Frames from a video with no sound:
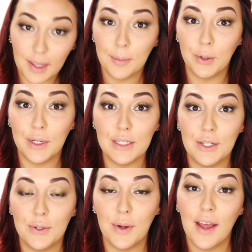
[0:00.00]
I'm going
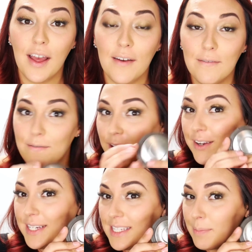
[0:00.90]
to
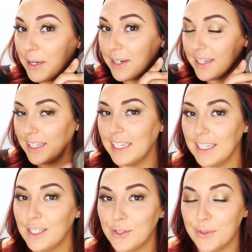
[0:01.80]
very sparingly
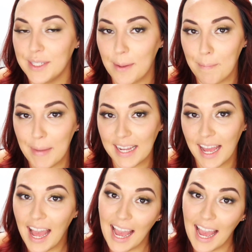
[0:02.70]
use a Becca